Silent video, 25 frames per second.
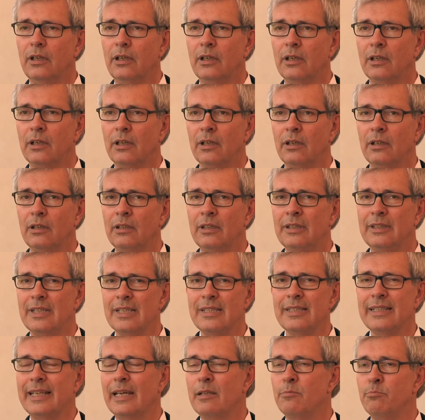Uh, it
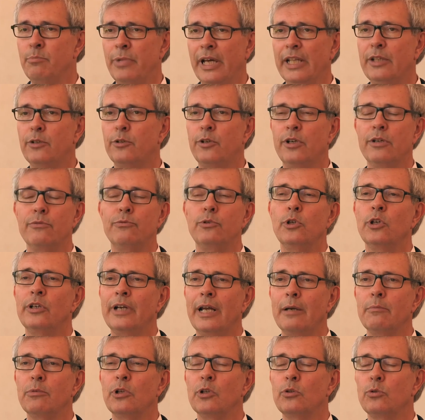doesn't get better if you're
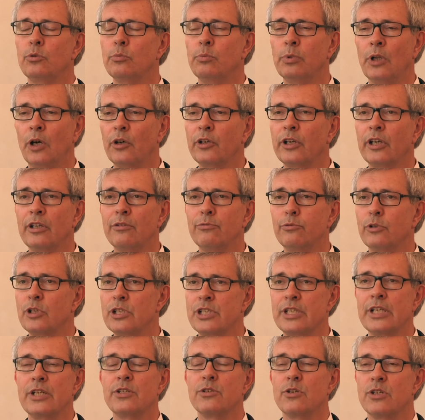able to block it for
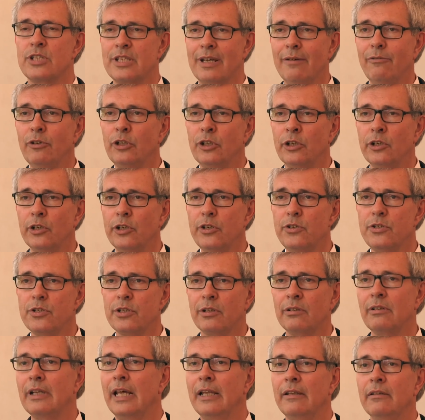six or seven years
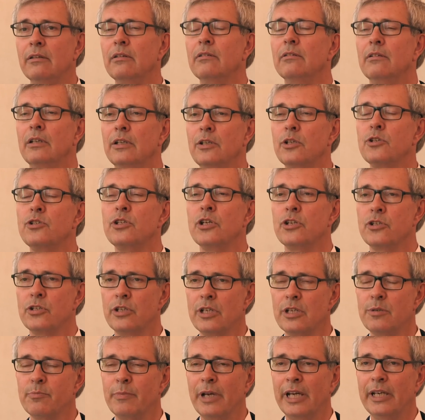and then the decision
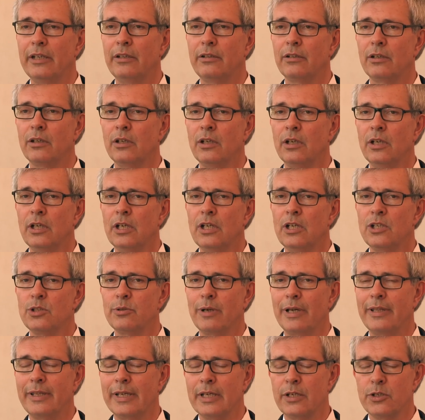is made.
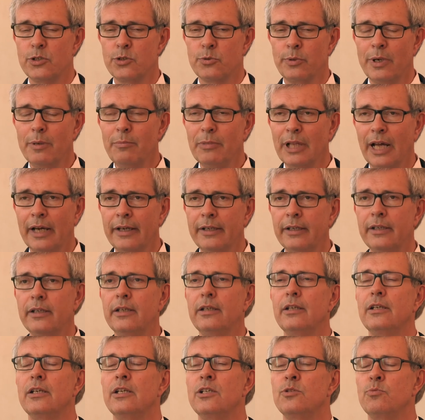So I think
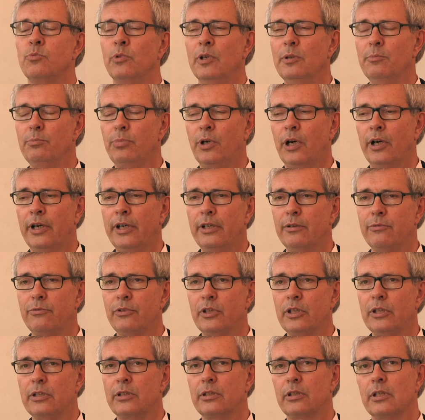streamlining is one part of
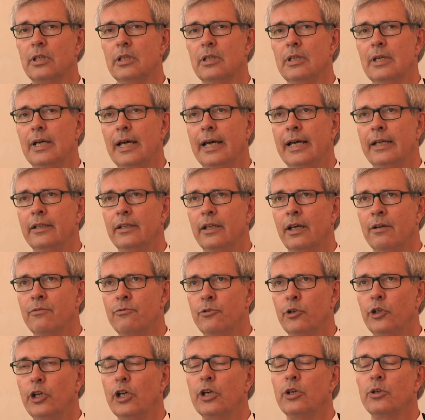it and a
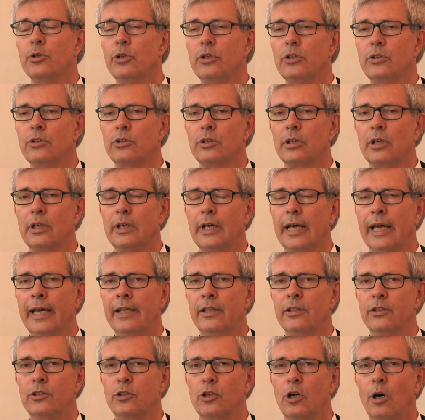very good
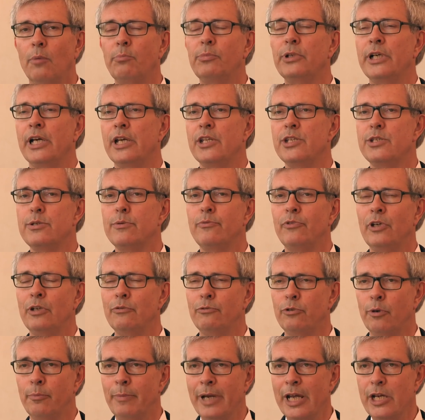and comprehensive
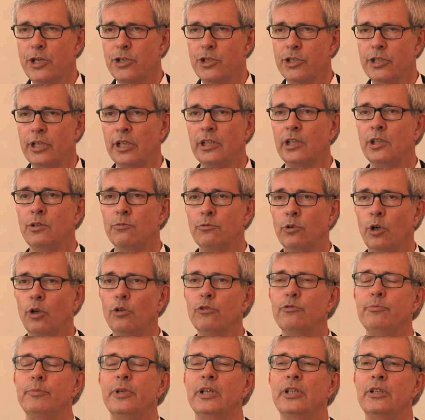information and
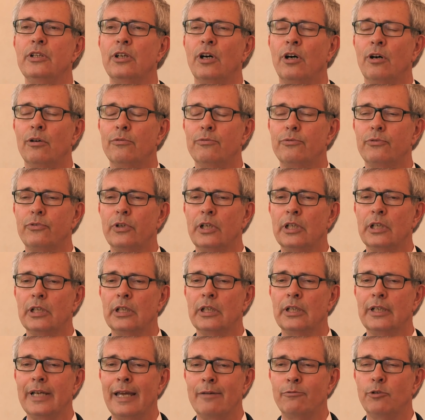involvement of
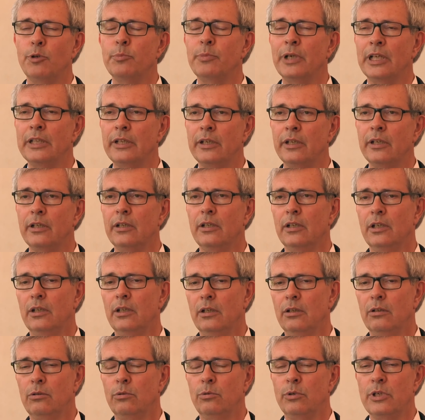uh, everybody
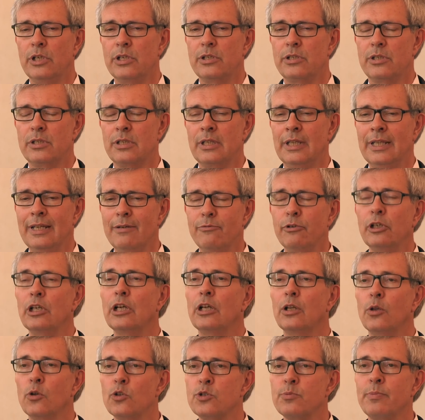who is living
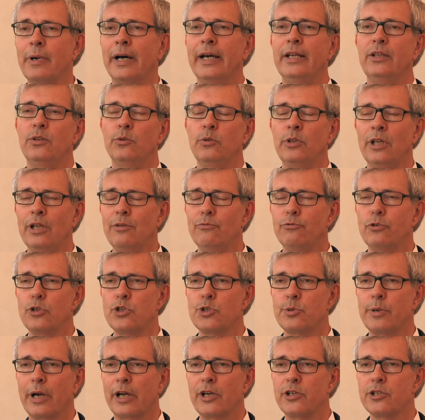close by to the
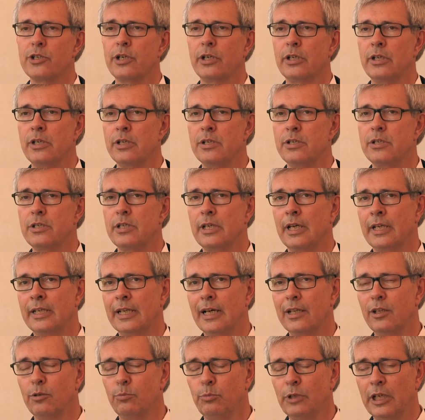infrastructure is
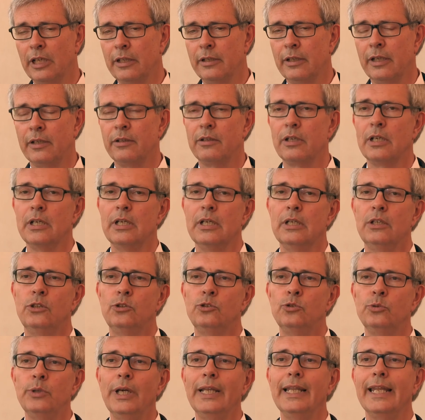another one and
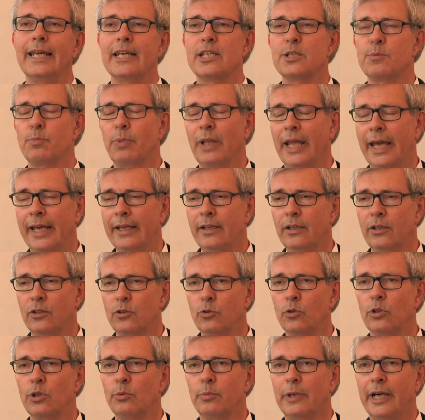really explaining
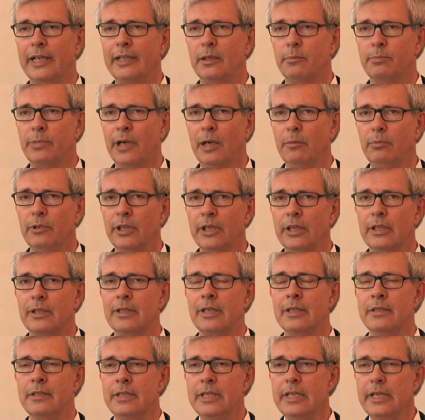to the wider public
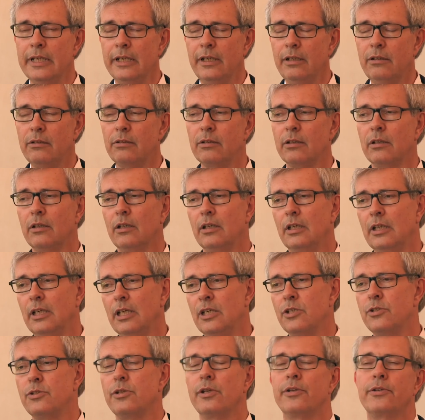the need
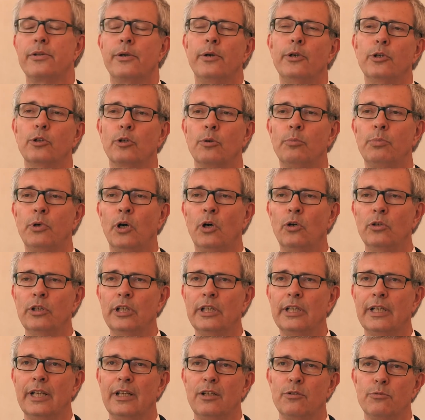is the third
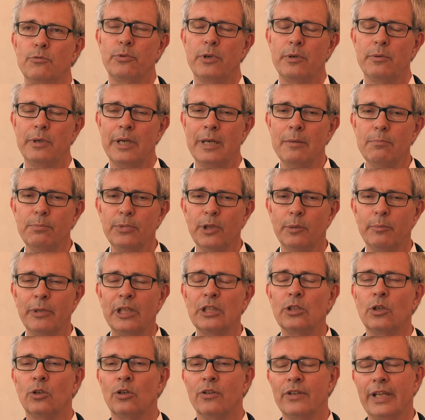component and we
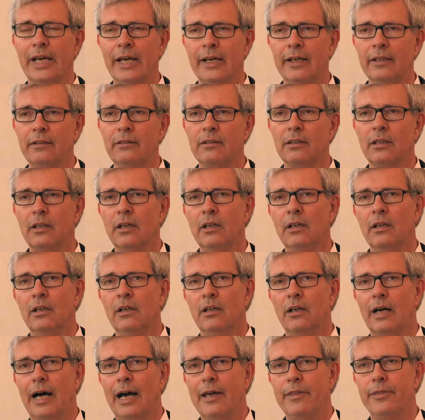implement all that,
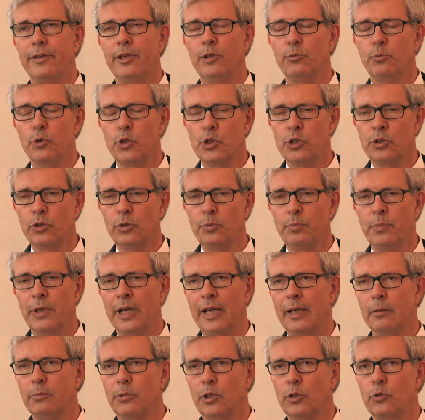I think we should
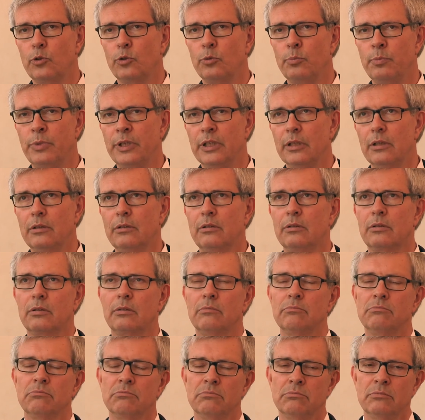be able to build
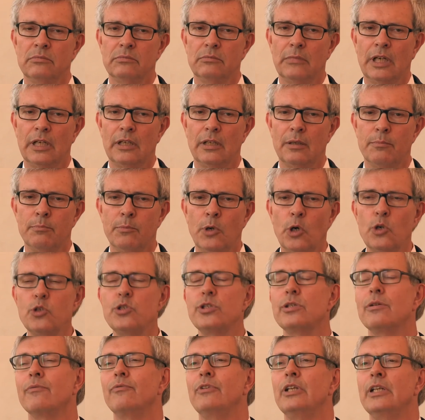uh,
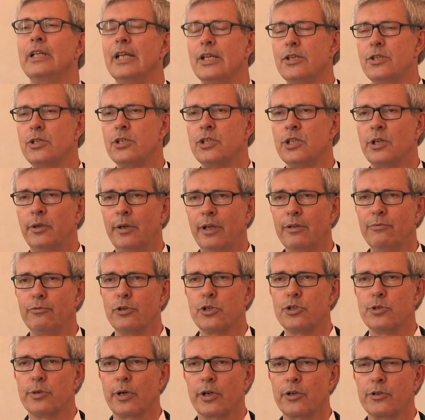most of the necessary
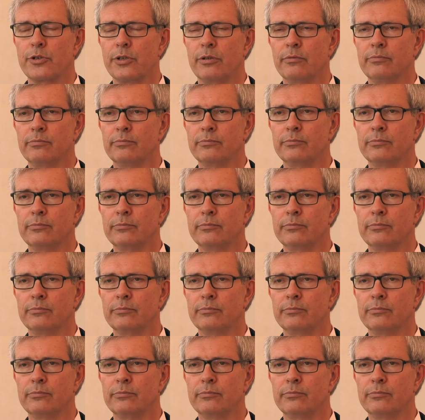infrastructure.